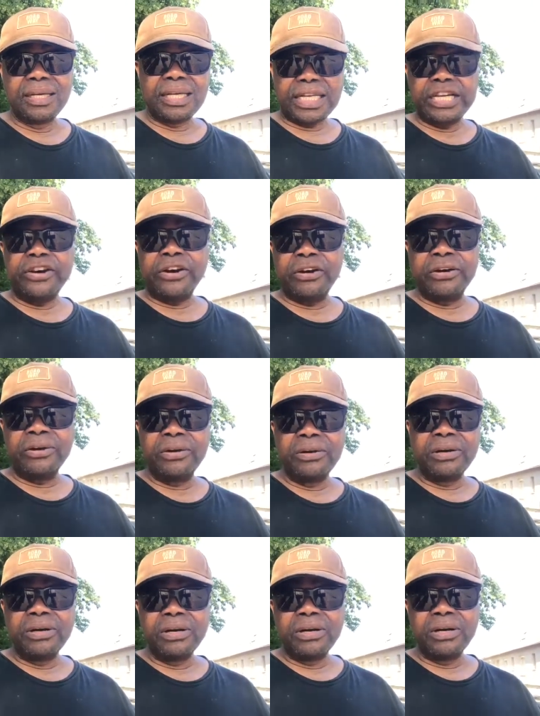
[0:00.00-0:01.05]
You know,
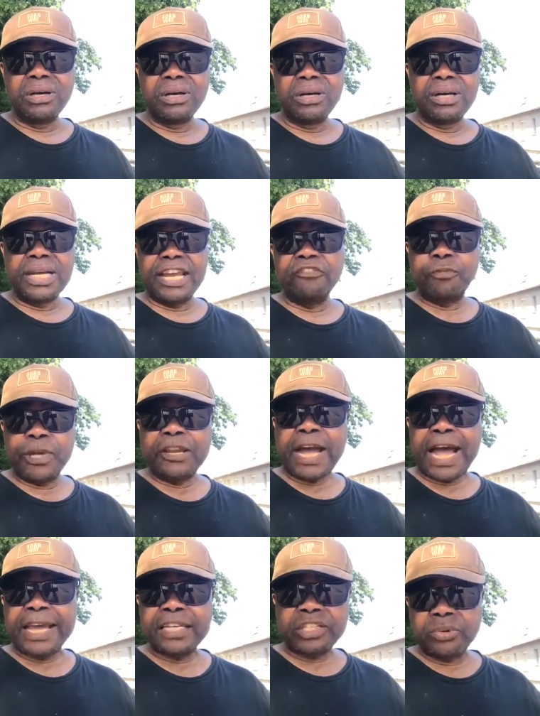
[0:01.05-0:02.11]

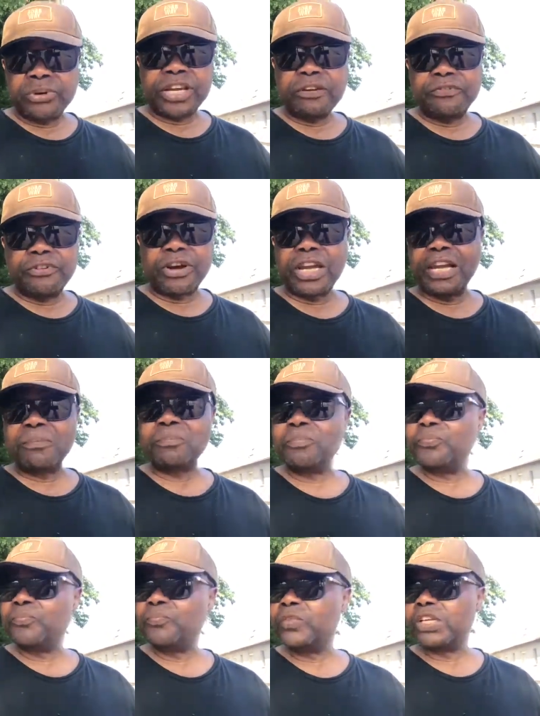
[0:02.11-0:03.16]
FBI is looking for him.